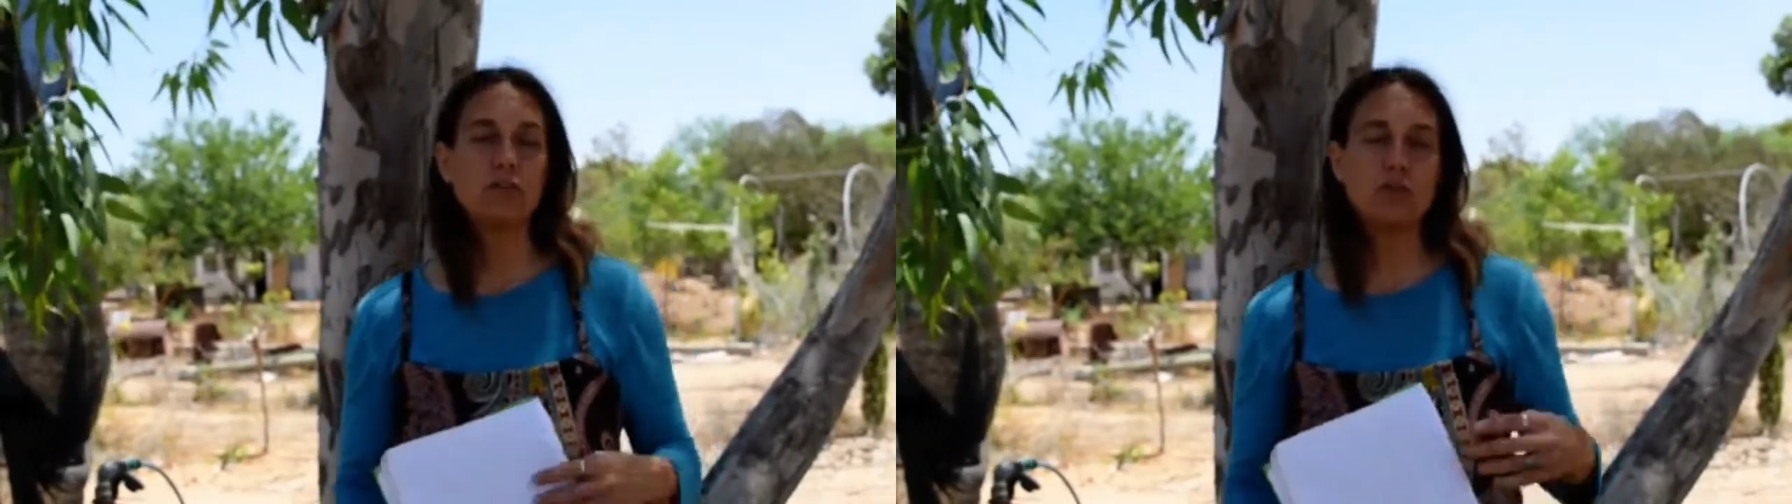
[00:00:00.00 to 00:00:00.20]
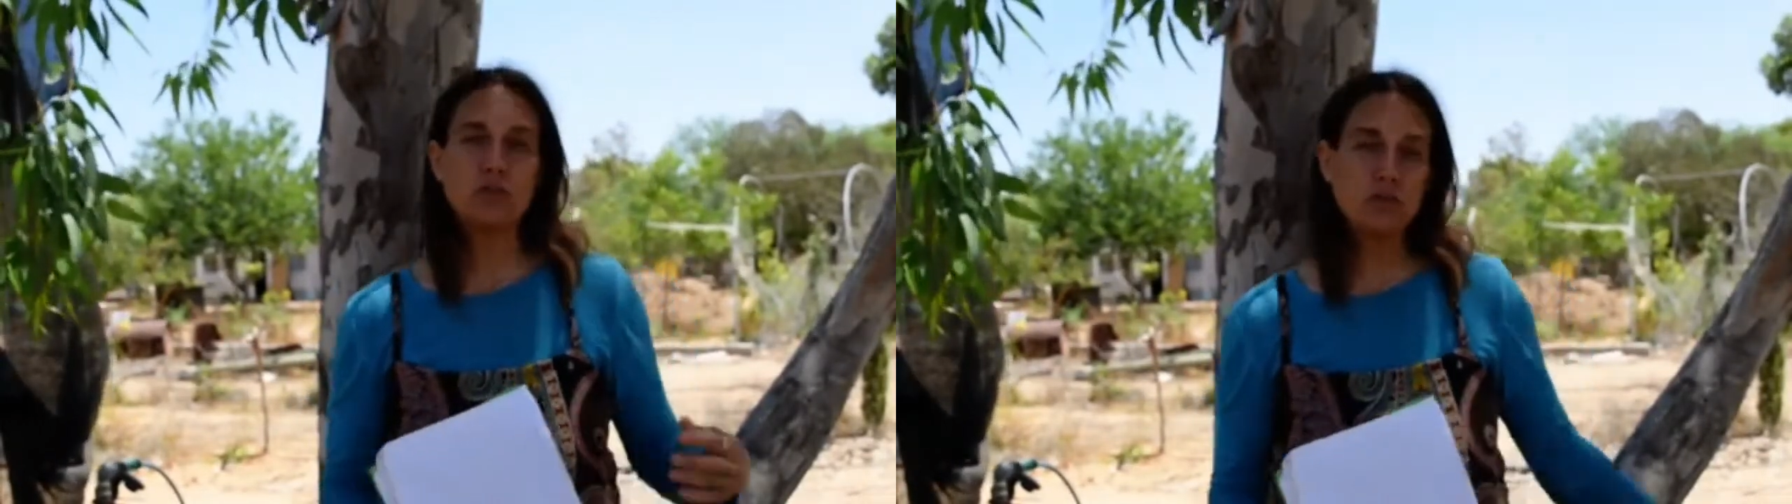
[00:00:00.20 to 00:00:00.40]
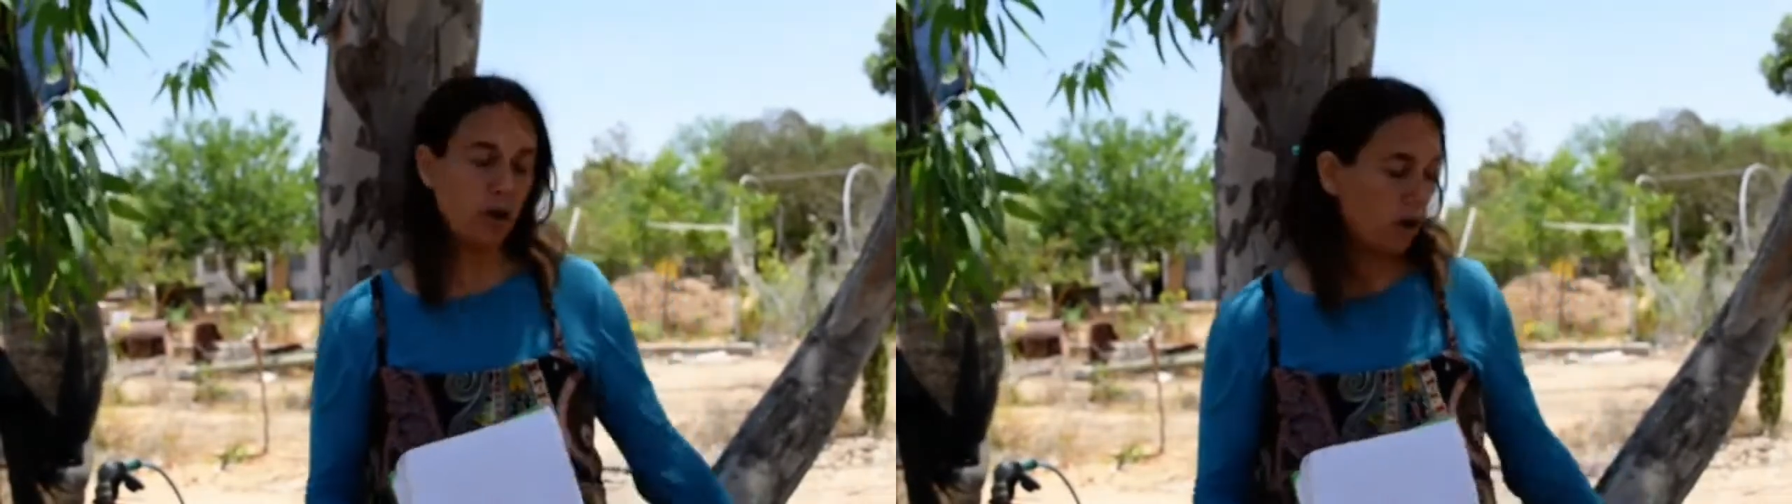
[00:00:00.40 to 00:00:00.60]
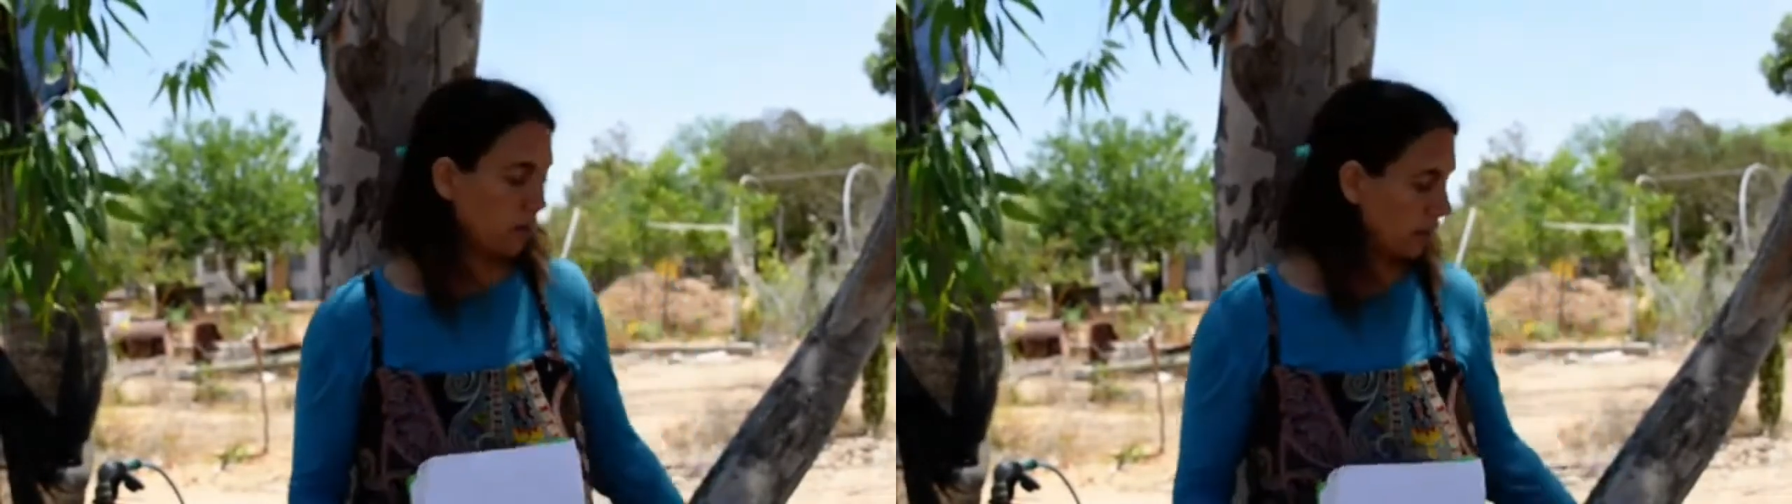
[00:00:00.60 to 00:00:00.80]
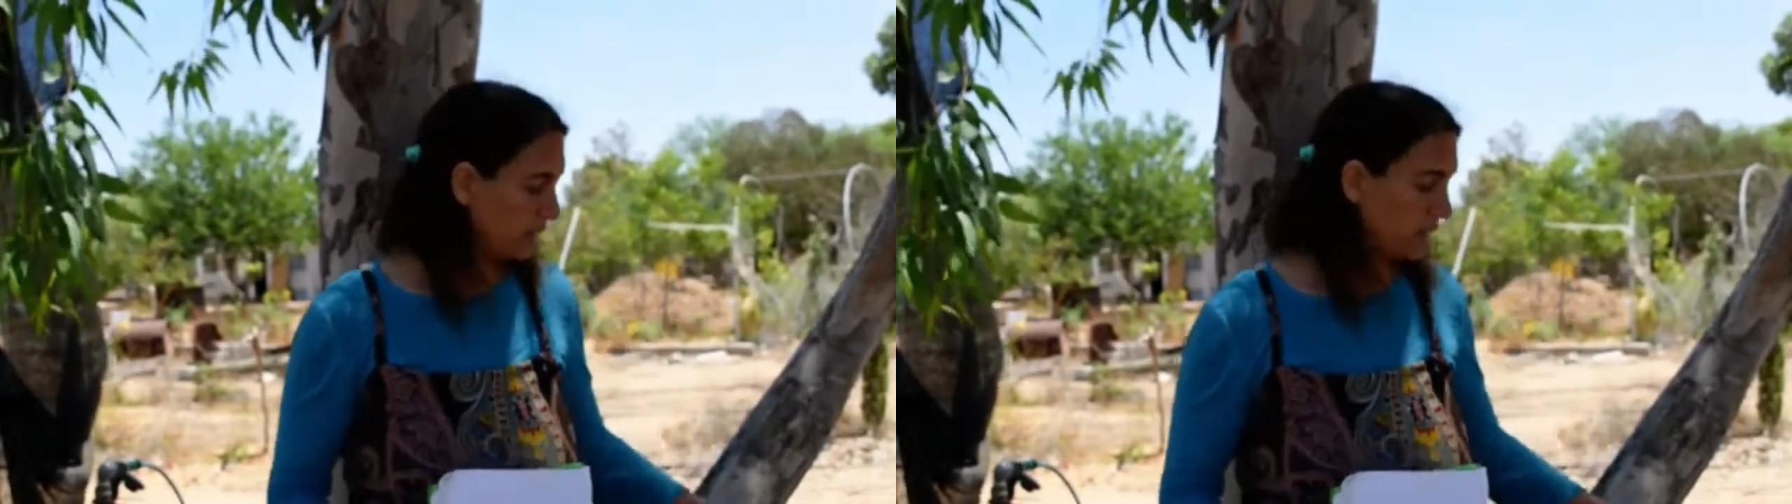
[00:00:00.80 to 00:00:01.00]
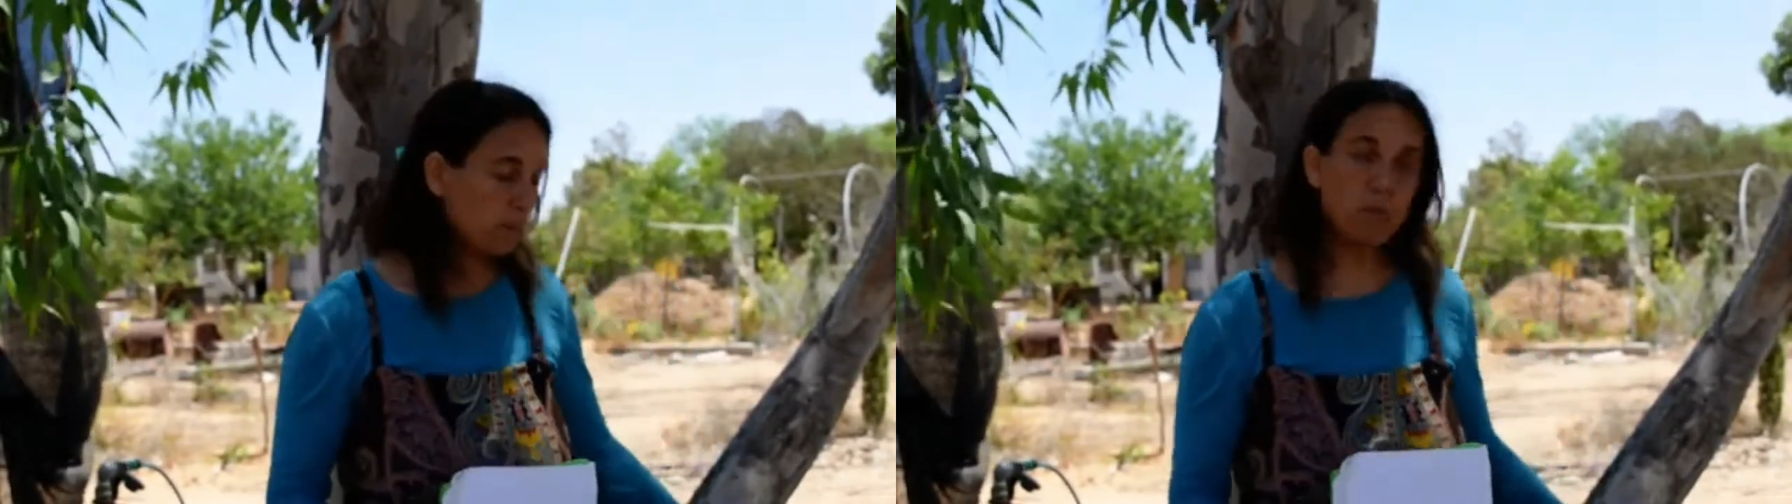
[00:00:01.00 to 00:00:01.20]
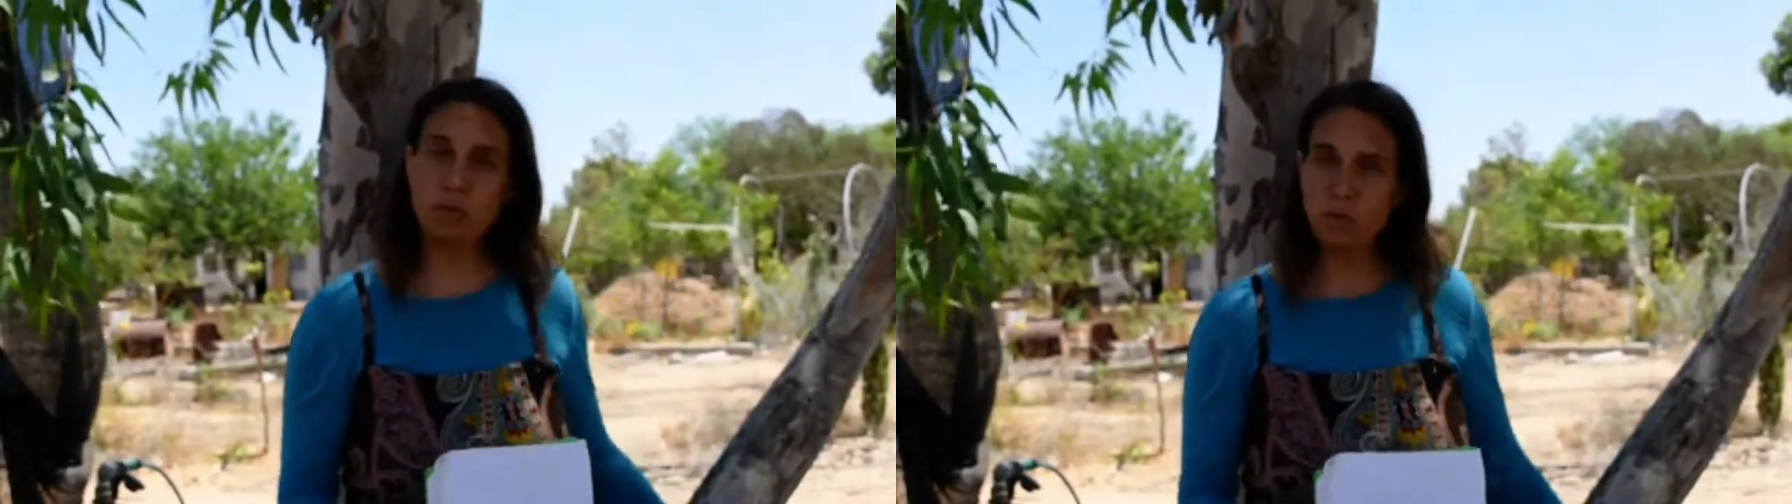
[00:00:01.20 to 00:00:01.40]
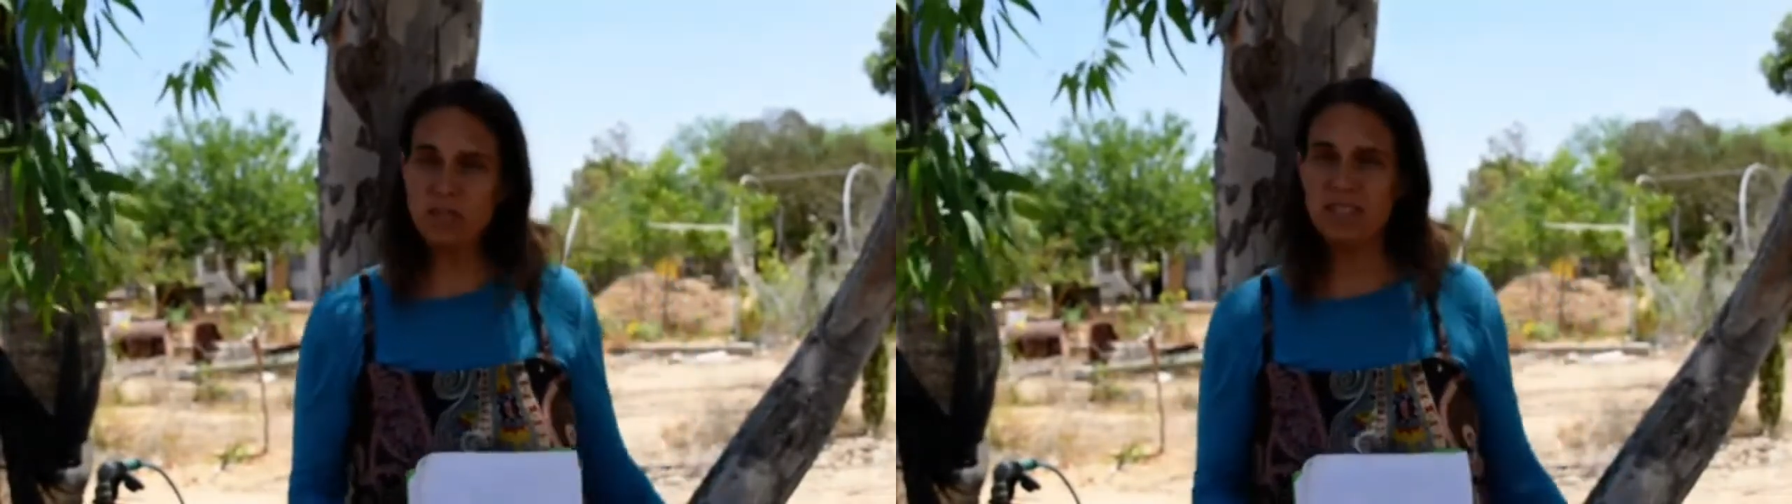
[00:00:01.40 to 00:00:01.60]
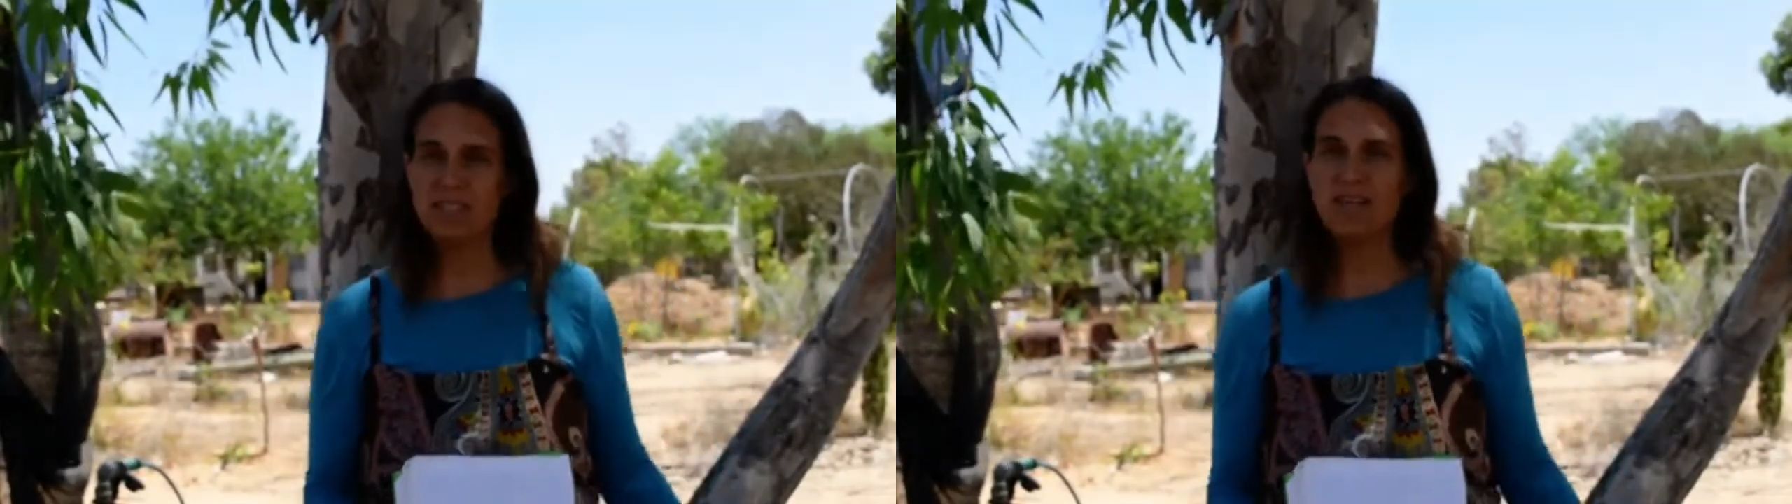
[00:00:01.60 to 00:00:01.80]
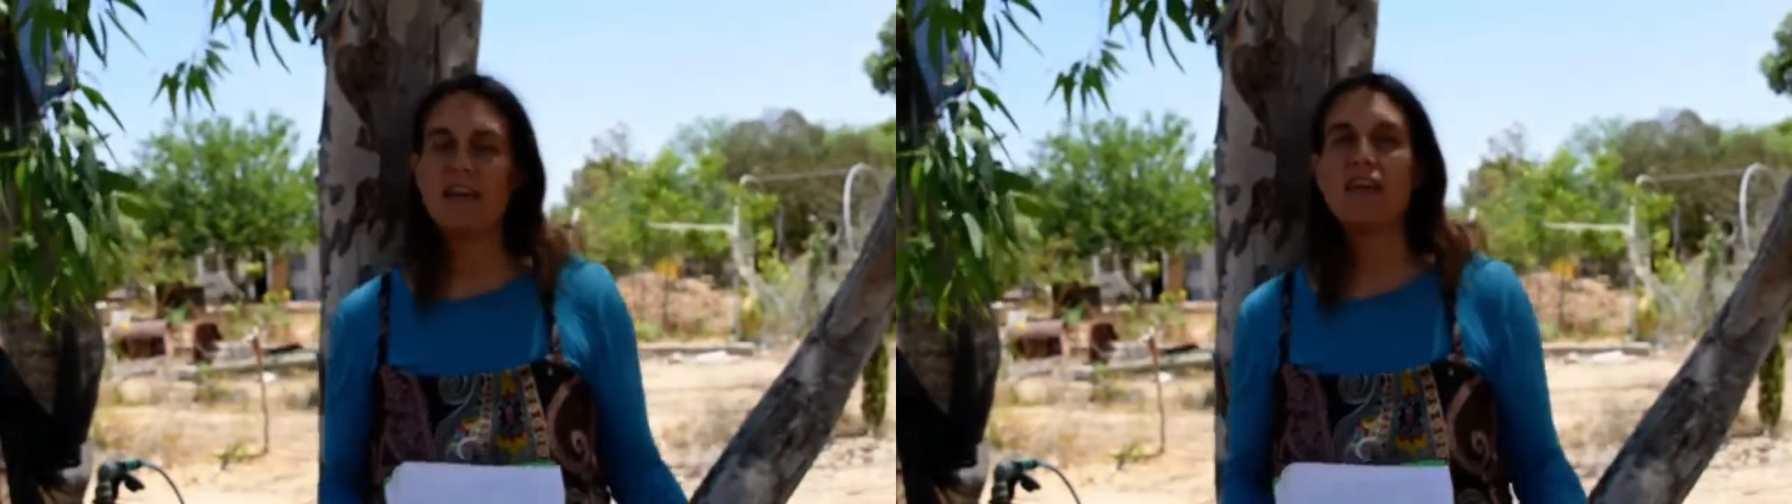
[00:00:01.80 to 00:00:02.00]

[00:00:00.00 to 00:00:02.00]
strong, deep roots